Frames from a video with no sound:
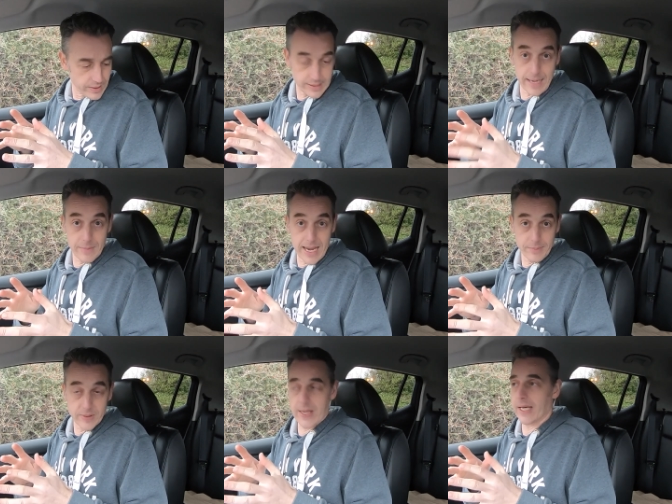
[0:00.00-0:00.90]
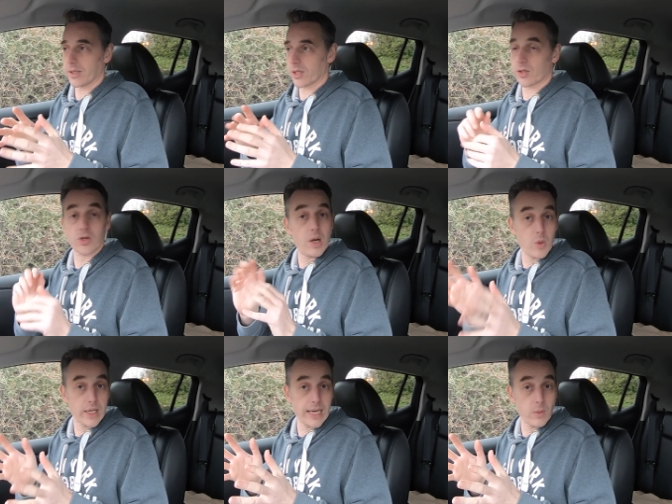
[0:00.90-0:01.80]
Zap Map and just try and
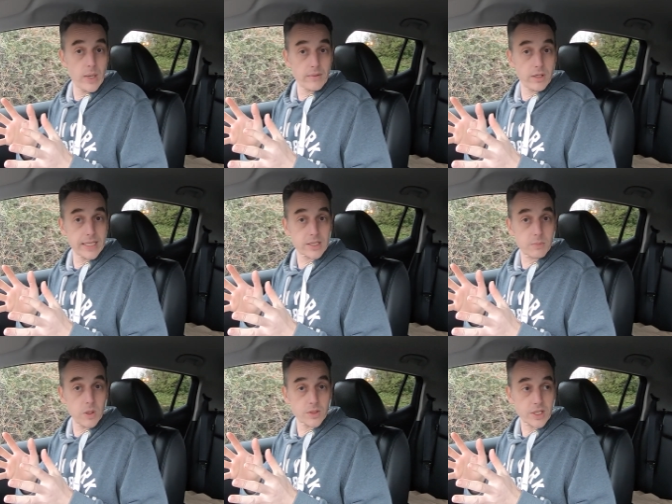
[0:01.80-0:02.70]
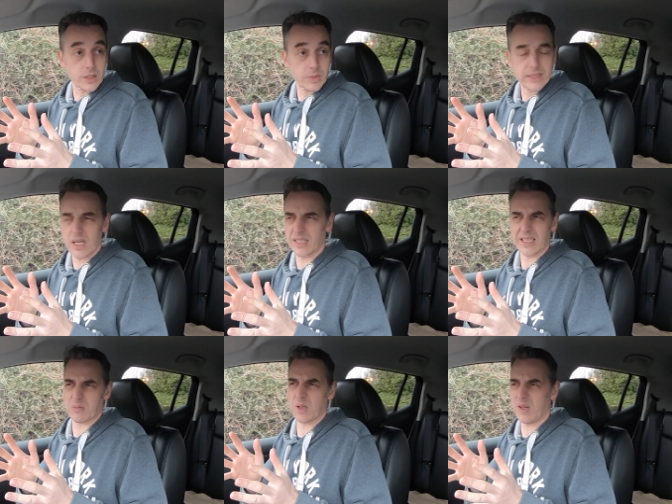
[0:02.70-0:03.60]
work out where our next plot's going to be.
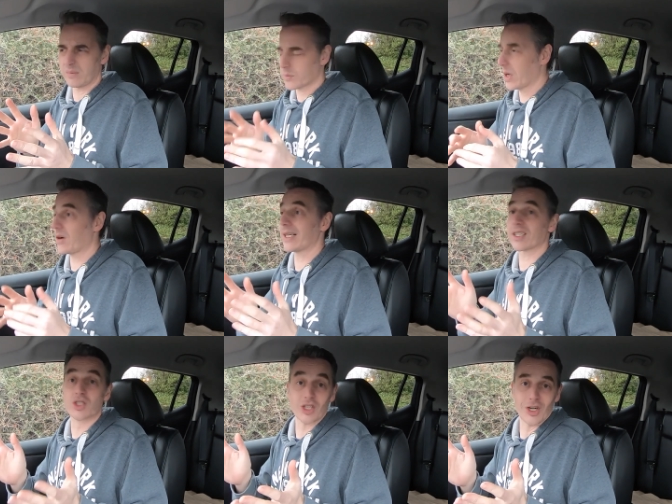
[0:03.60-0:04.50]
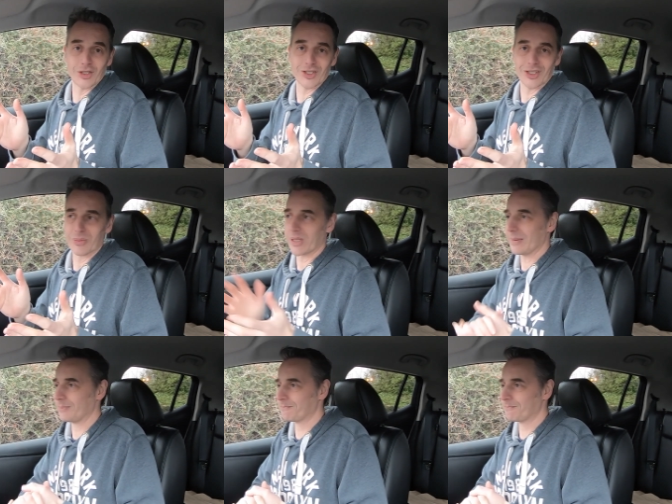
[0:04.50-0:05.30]
Where our next charge is going to be.